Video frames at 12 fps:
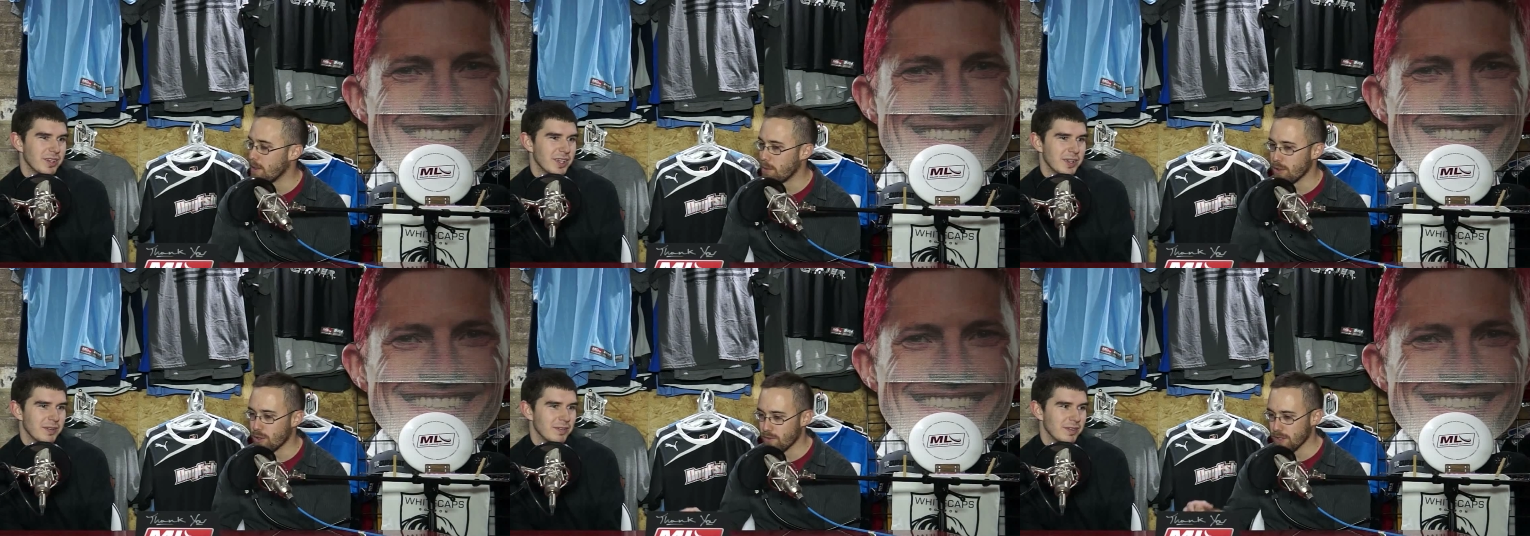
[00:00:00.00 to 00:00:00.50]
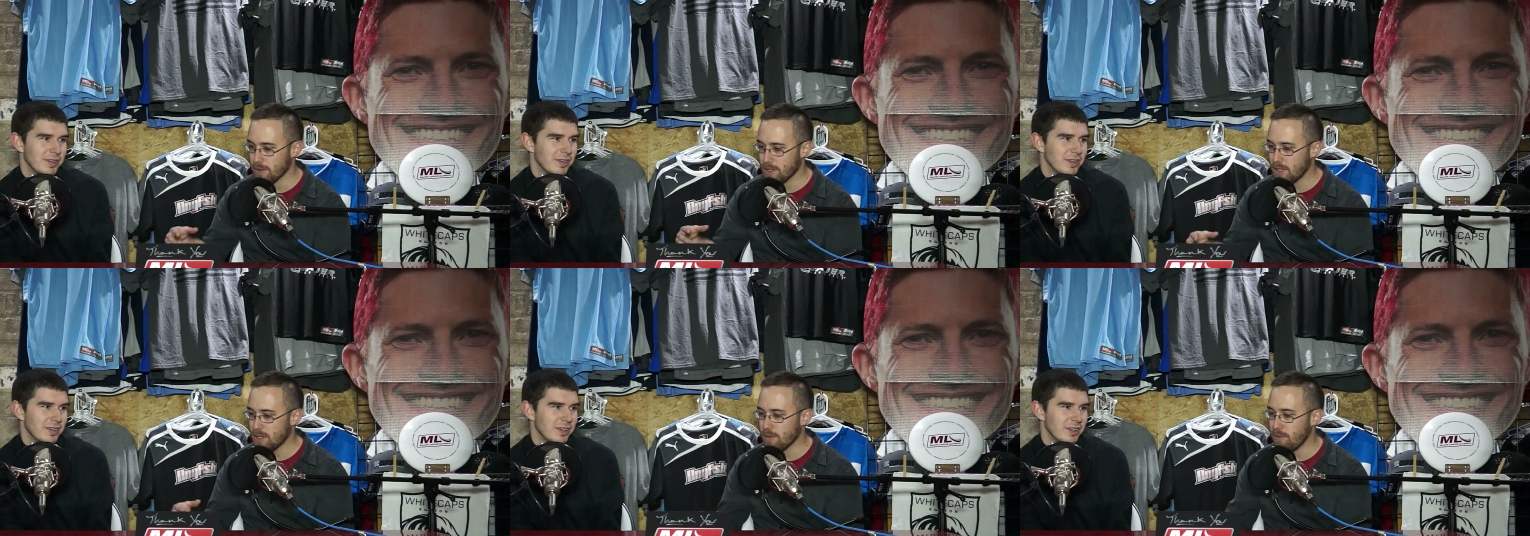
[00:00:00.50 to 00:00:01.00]
Speaker 1: They put it over
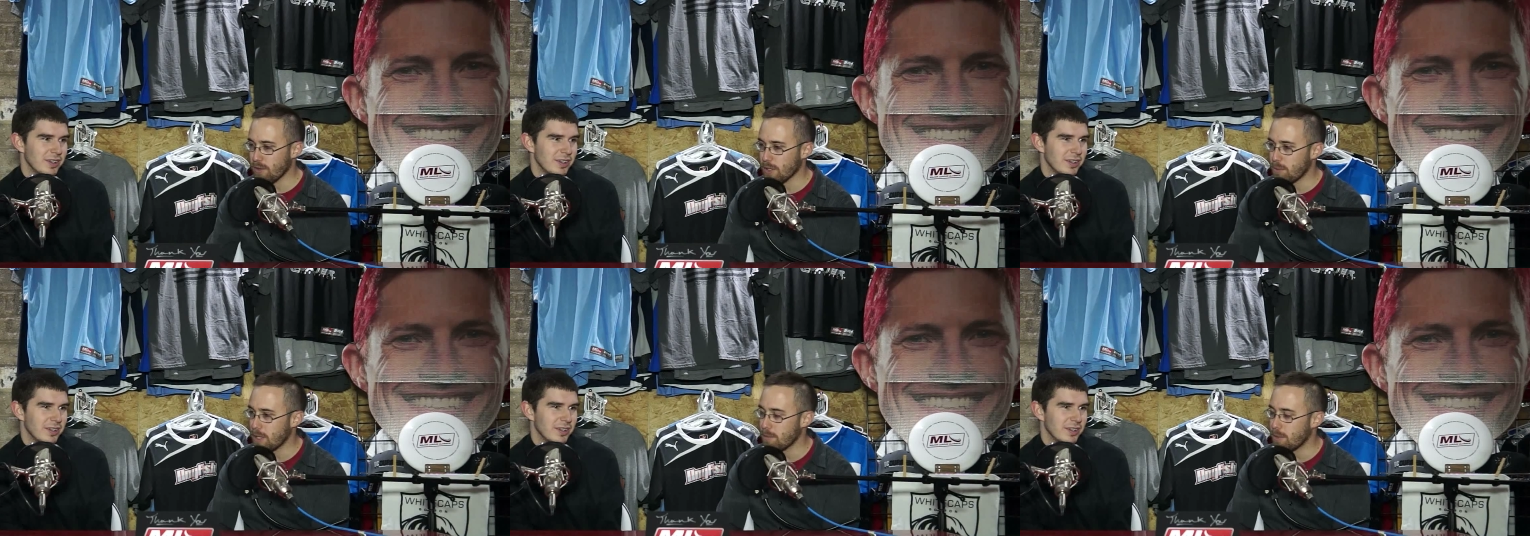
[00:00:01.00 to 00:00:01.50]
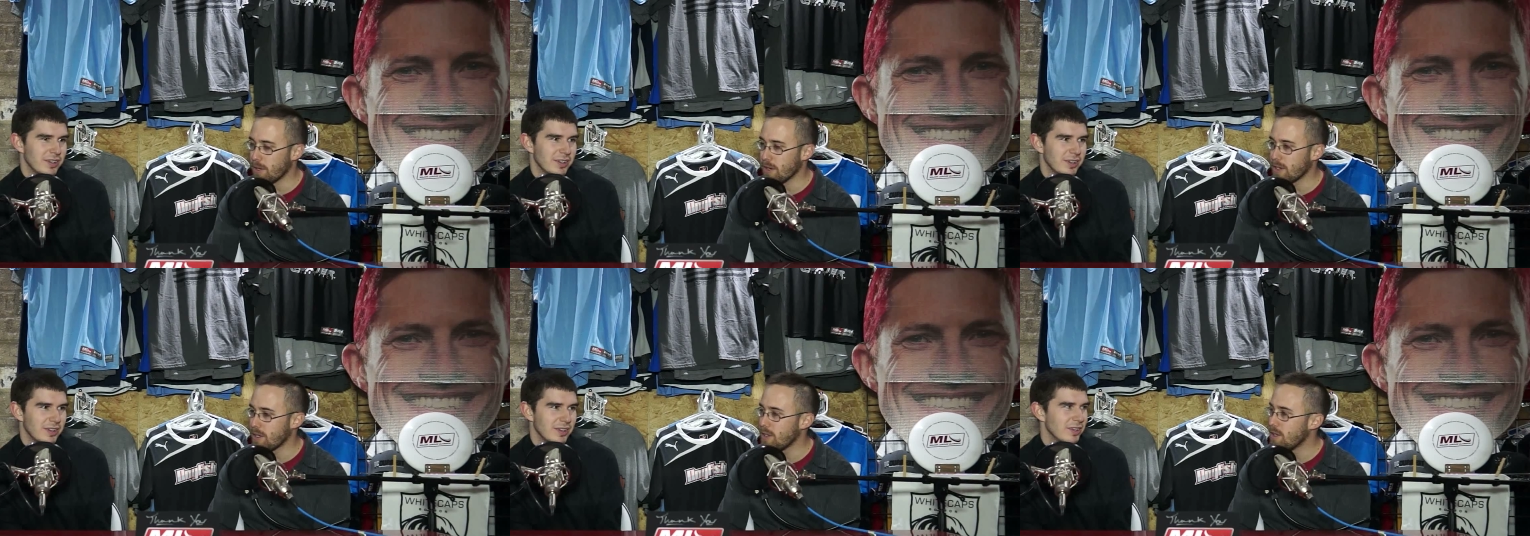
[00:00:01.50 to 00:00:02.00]
the field at Penn
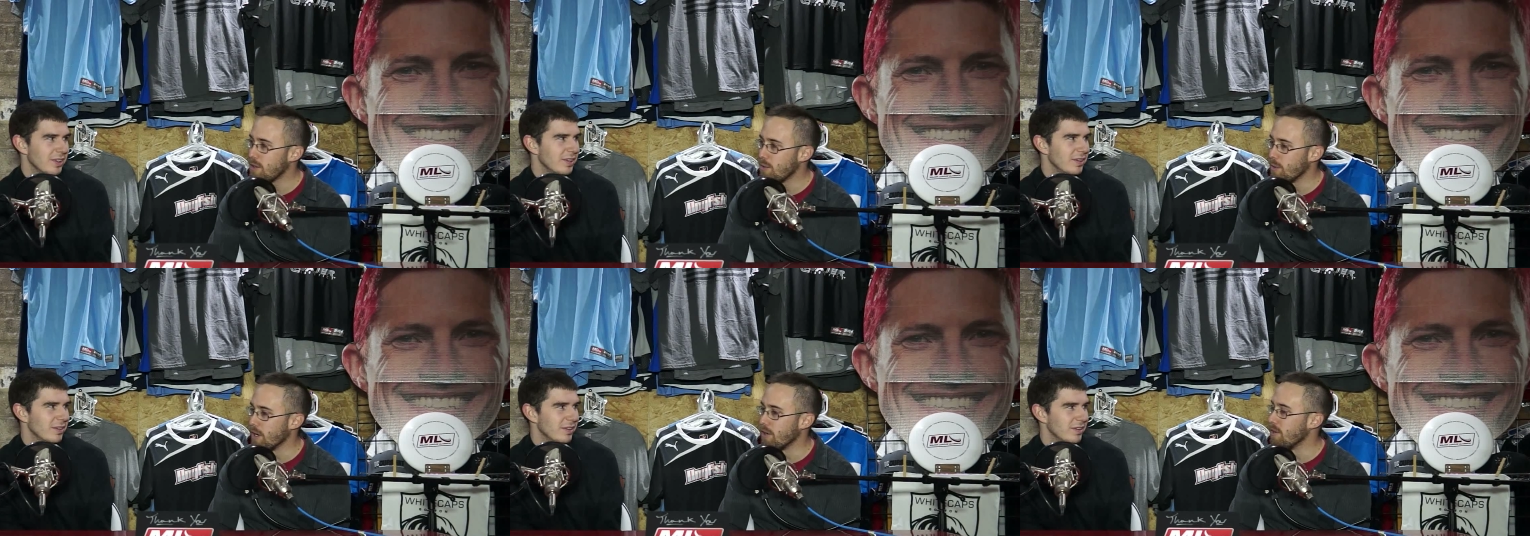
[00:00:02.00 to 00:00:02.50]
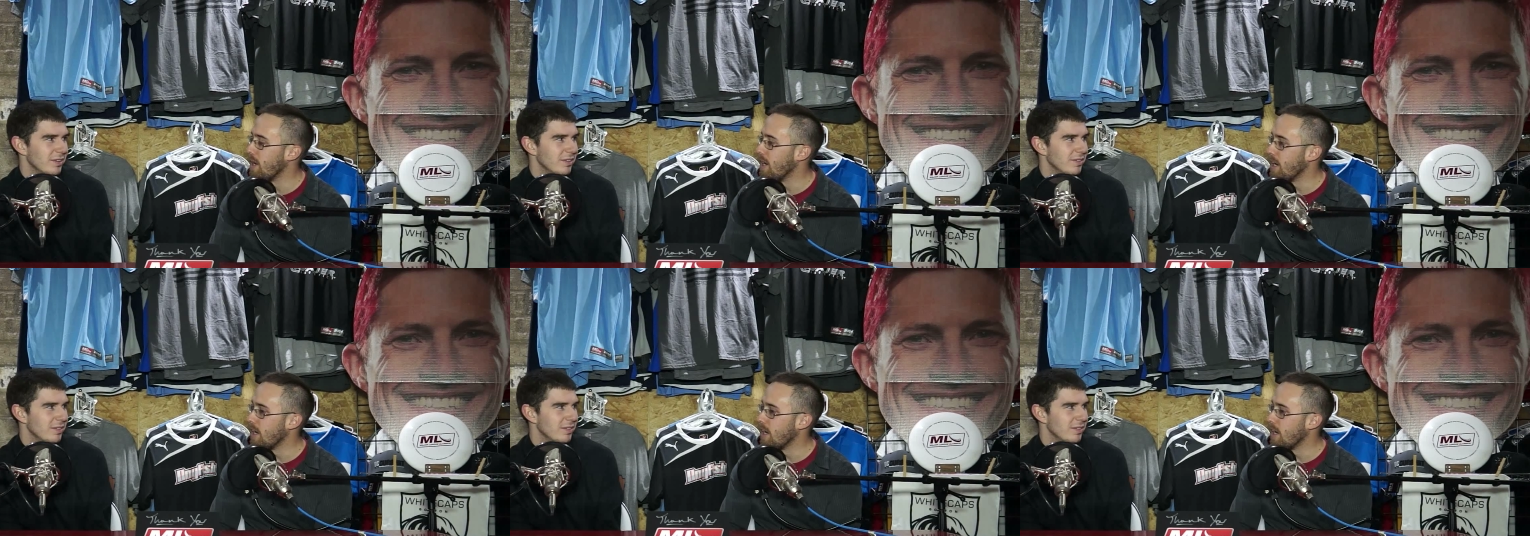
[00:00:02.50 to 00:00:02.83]
Park, where